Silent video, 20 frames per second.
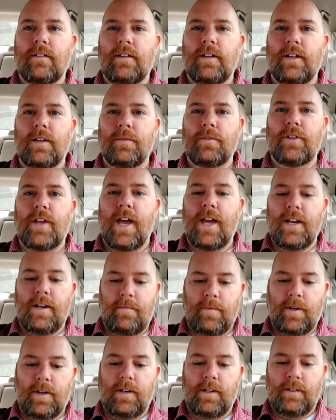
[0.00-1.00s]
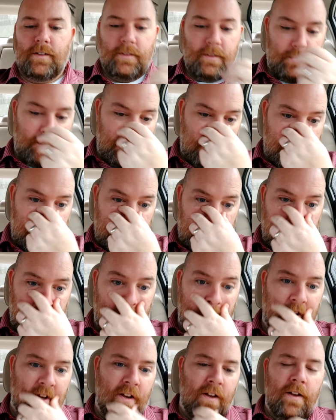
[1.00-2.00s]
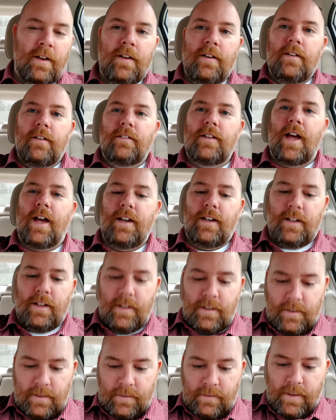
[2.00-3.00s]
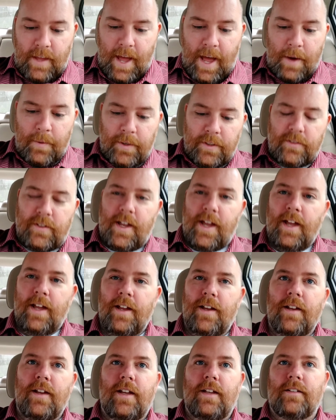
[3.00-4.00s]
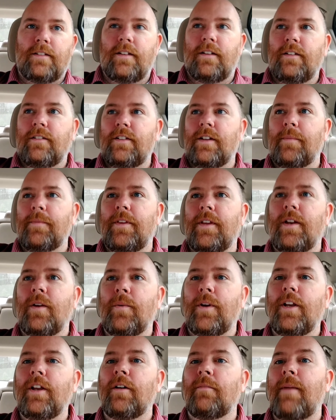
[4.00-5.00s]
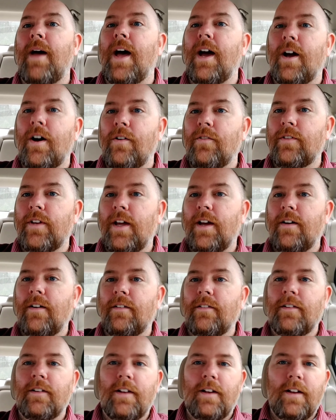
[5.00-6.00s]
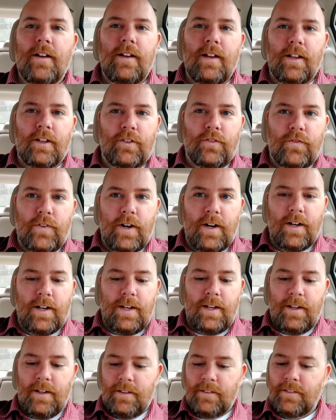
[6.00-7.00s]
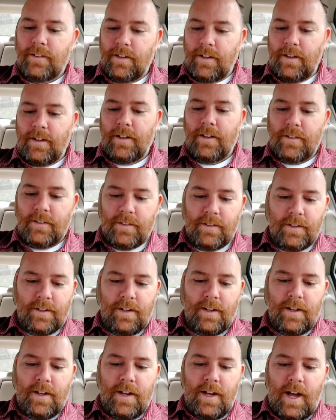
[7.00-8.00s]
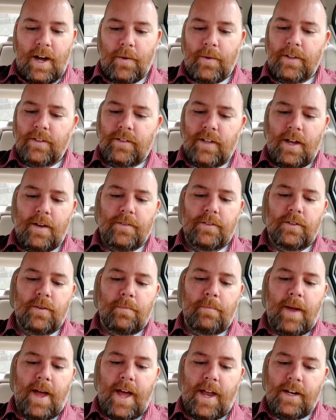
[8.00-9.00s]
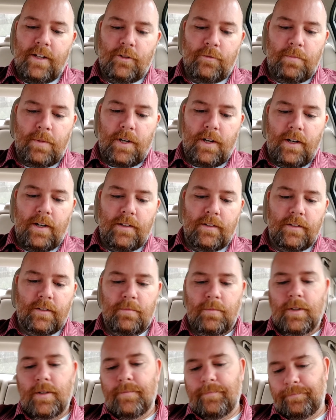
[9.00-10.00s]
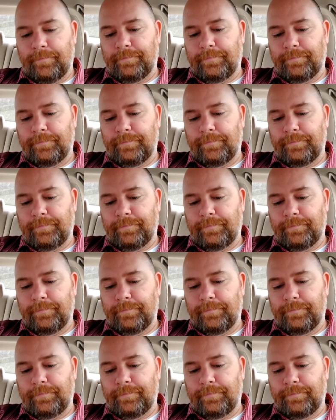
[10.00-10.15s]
And it was 80 bucks. So that I wouldn't say it's a, something that we look back on now. It's funny to us. I wouldn't say it was a bad experience, but